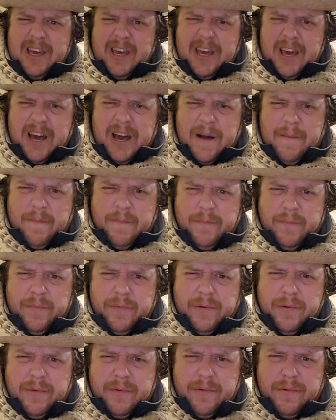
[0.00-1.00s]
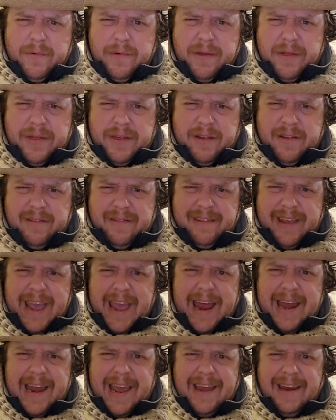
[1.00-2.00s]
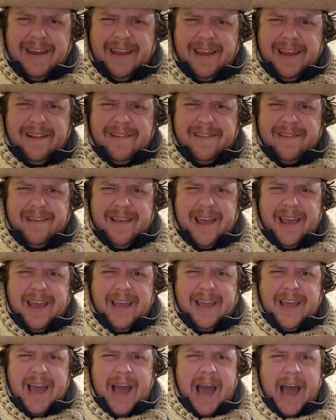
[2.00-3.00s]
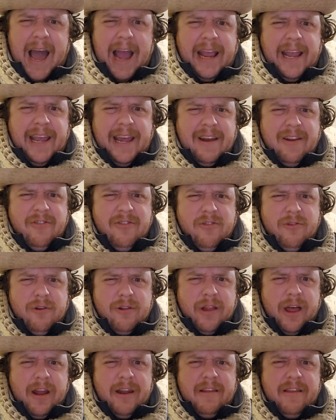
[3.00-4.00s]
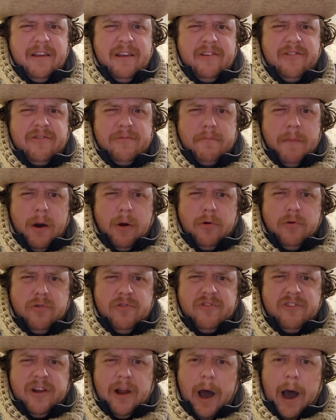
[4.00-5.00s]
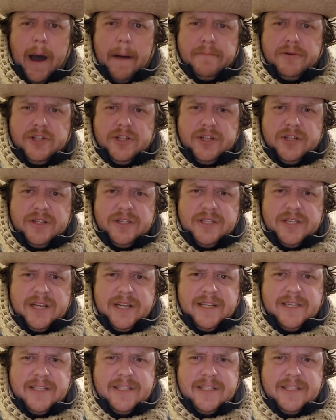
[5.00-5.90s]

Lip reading: with 1080, it's like I get into a lot of these modes and options and